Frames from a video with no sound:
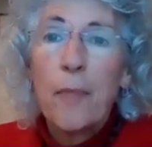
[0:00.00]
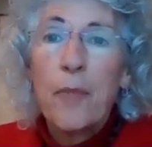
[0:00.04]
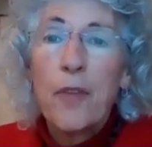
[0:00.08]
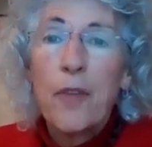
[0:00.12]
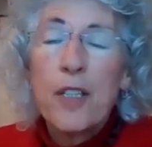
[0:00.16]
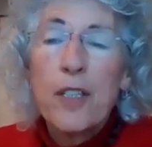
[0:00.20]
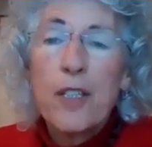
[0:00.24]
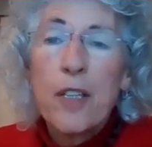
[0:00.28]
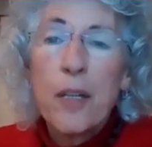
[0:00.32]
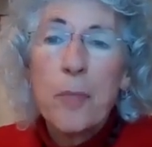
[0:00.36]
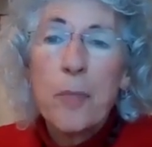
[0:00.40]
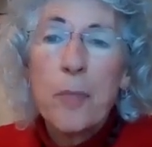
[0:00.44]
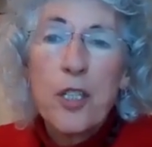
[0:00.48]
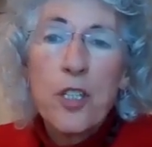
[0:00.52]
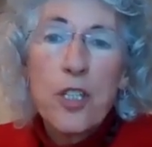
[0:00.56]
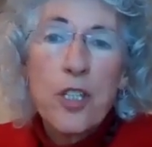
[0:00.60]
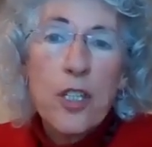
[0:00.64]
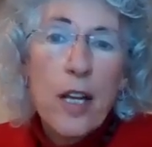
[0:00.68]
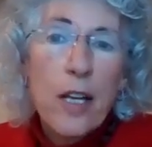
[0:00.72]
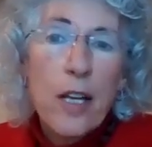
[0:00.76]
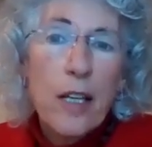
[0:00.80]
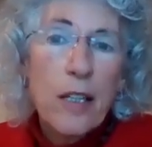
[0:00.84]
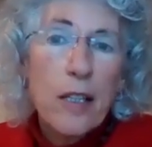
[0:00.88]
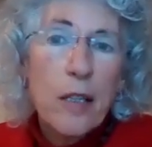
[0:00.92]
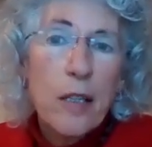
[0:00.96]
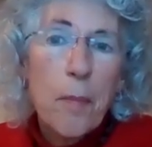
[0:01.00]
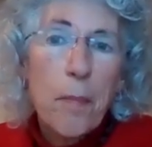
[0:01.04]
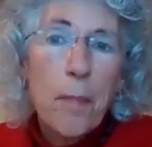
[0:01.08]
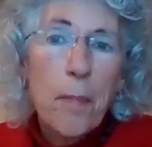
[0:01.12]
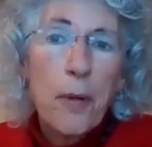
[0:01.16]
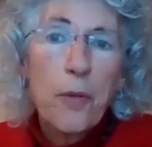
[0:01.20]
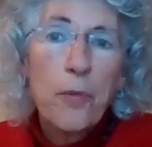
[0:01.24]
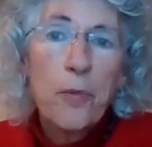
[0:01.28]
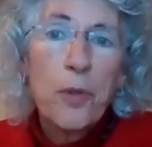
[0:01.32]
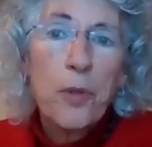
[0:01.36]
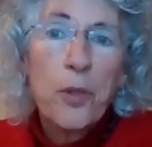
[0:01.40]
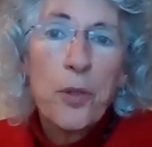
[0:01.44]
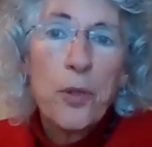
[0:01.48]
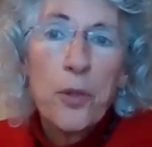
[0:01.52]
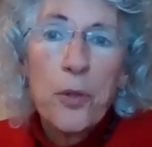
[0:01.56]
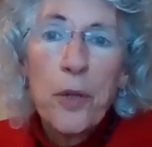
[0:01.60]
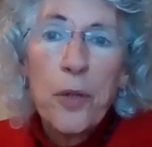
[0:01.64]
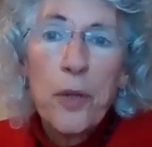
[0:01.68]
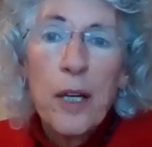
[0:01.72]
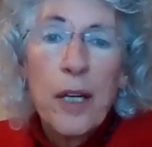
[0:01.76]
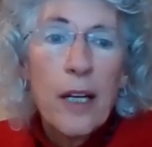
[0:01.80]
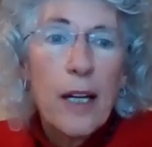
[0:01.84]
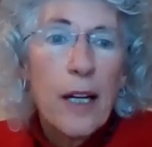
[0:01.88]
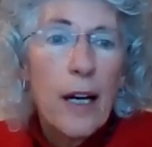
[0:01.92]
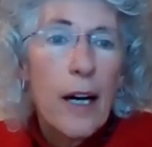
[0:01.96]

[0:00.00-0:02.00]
this image taken in Peru